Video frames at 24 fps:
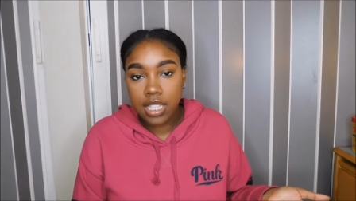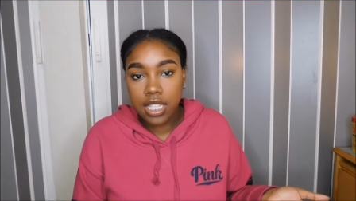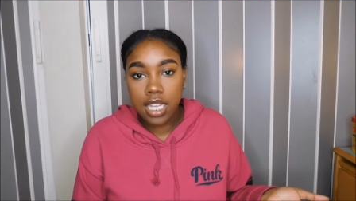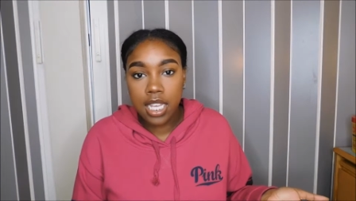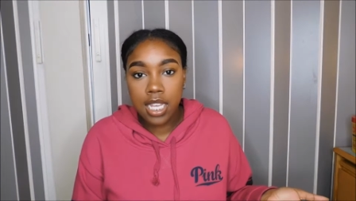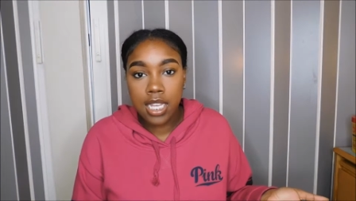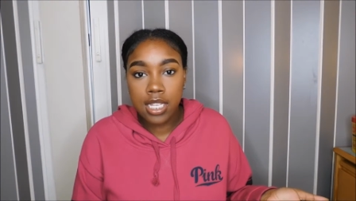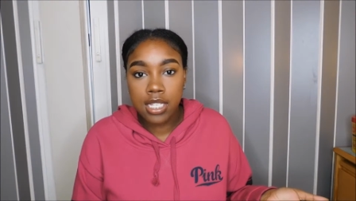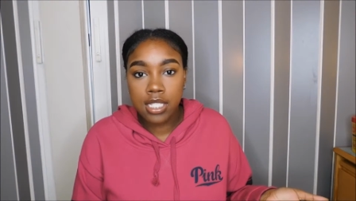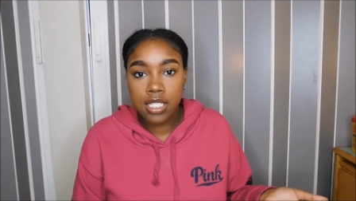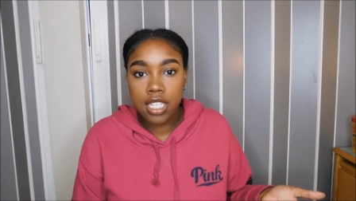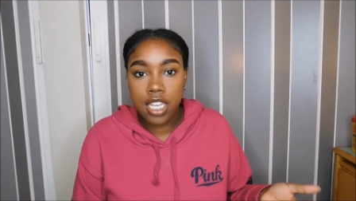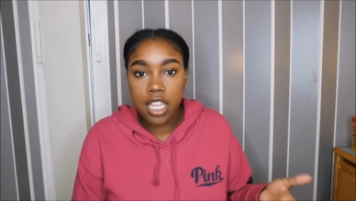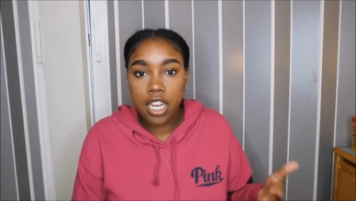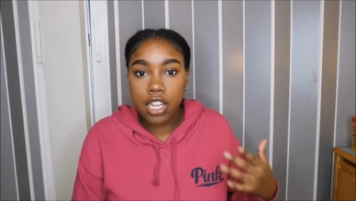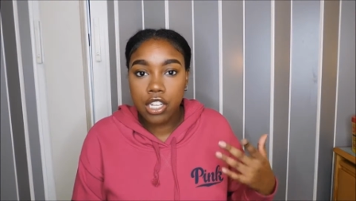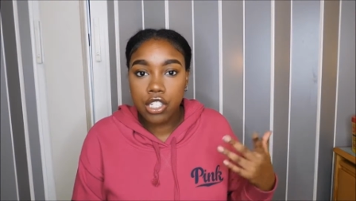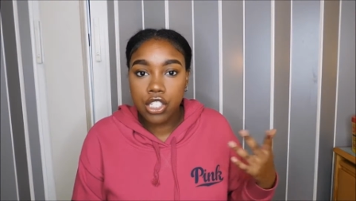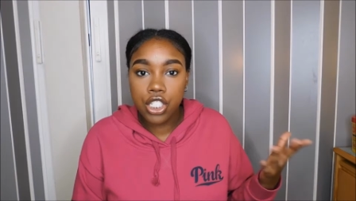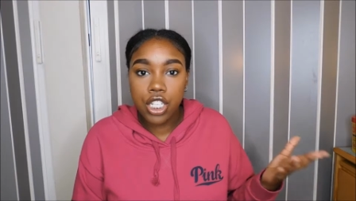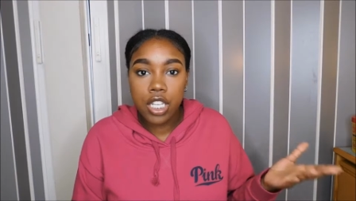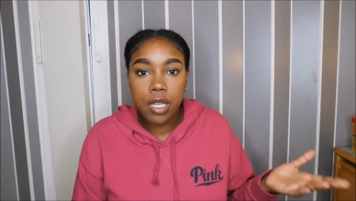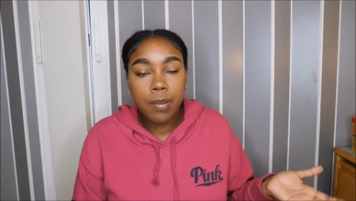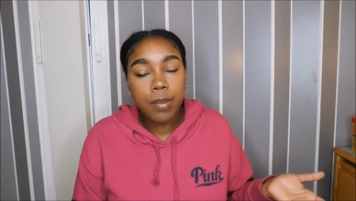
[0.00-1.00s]
things that
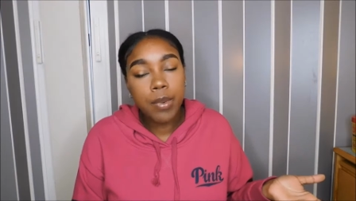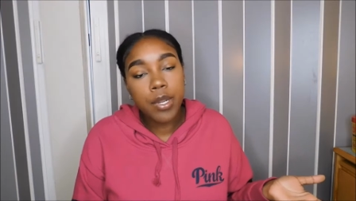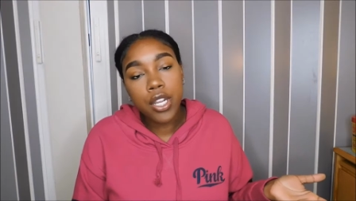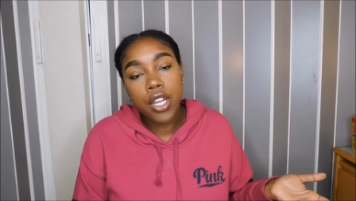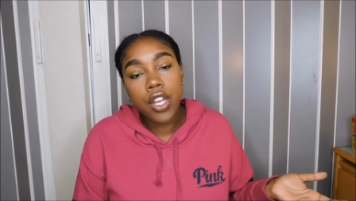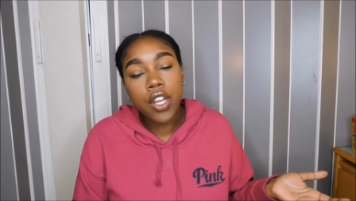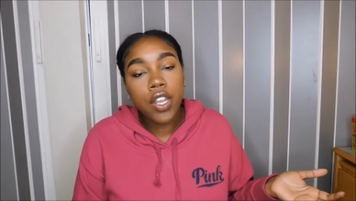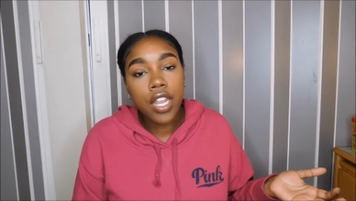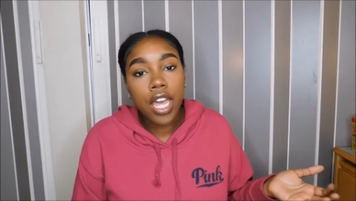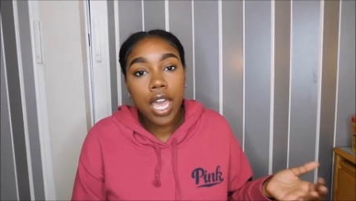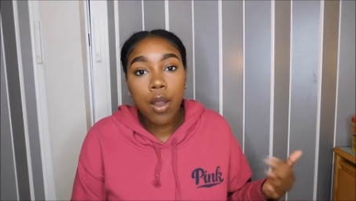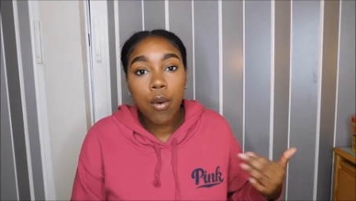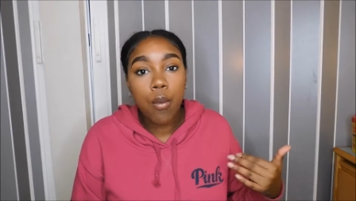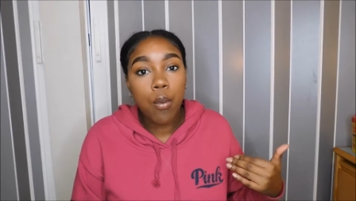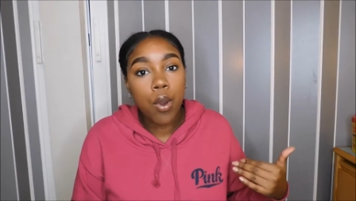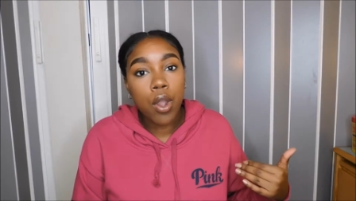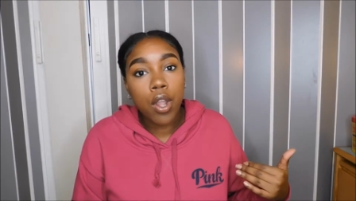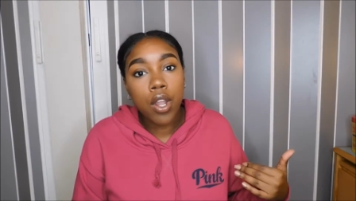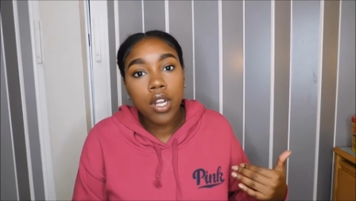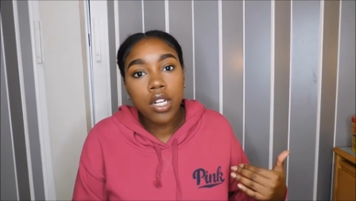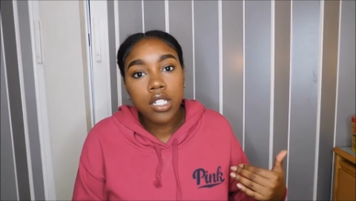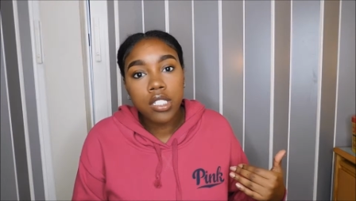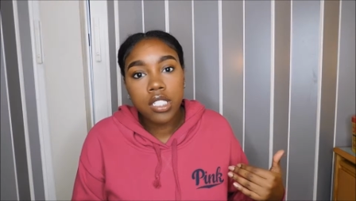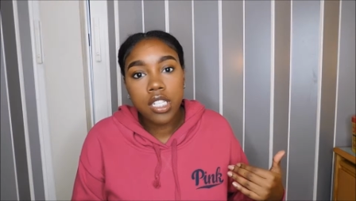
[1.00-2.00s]
are cheaper that
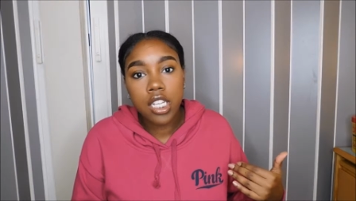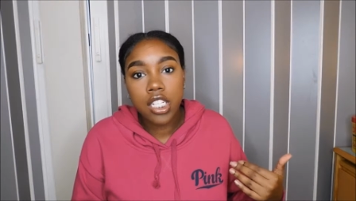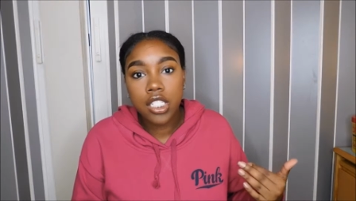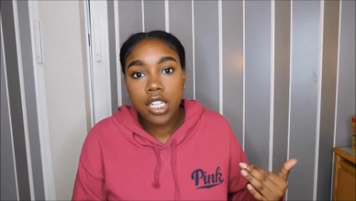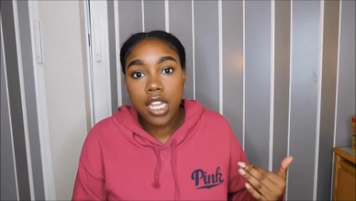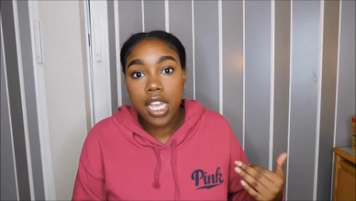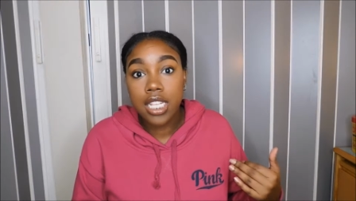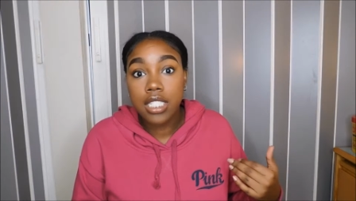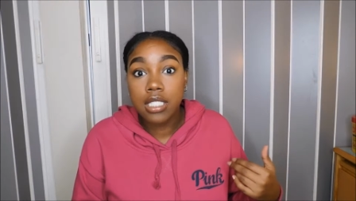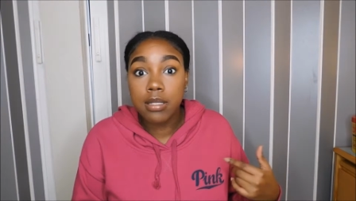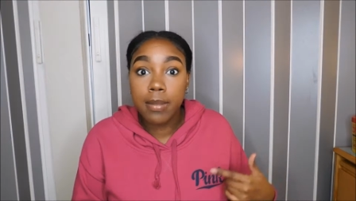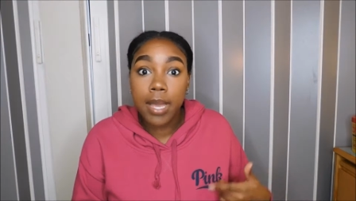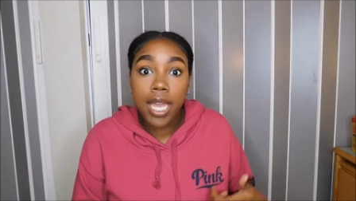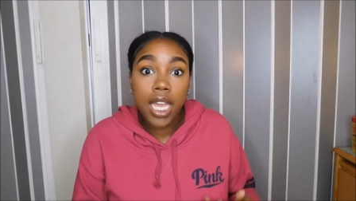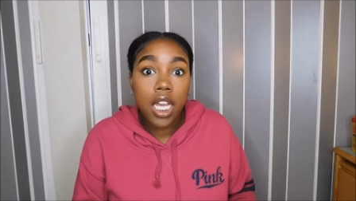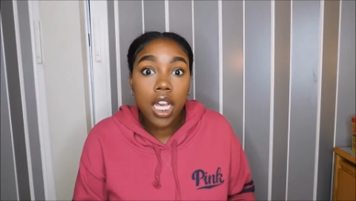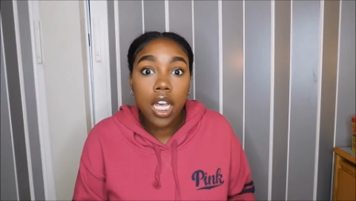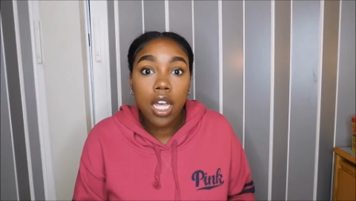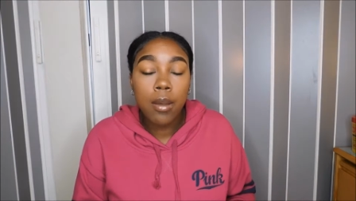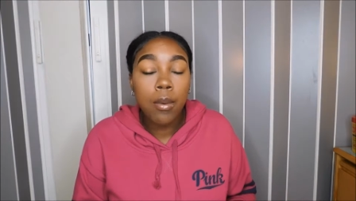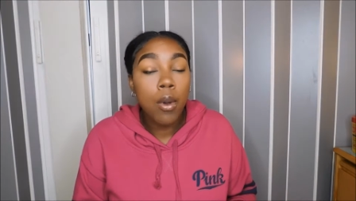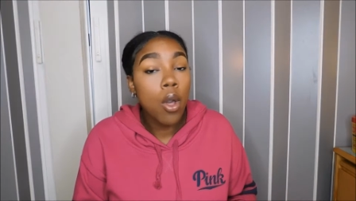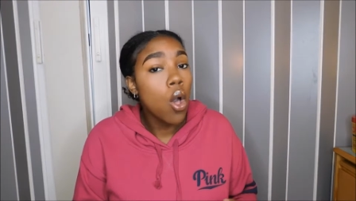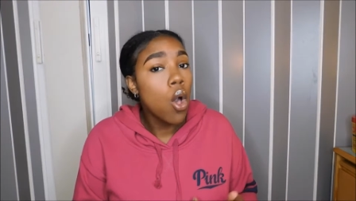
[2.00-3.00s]
work such as
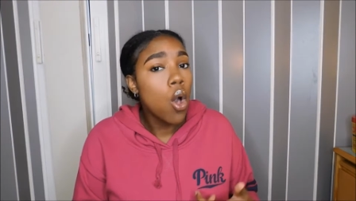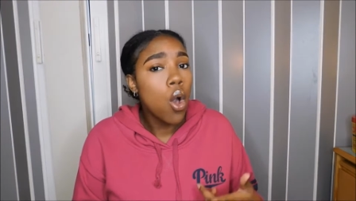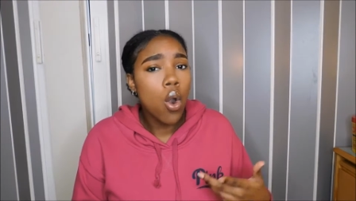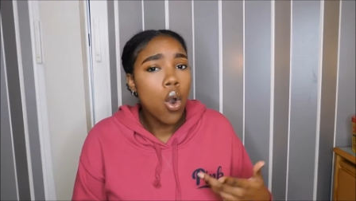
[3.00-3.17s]
makeup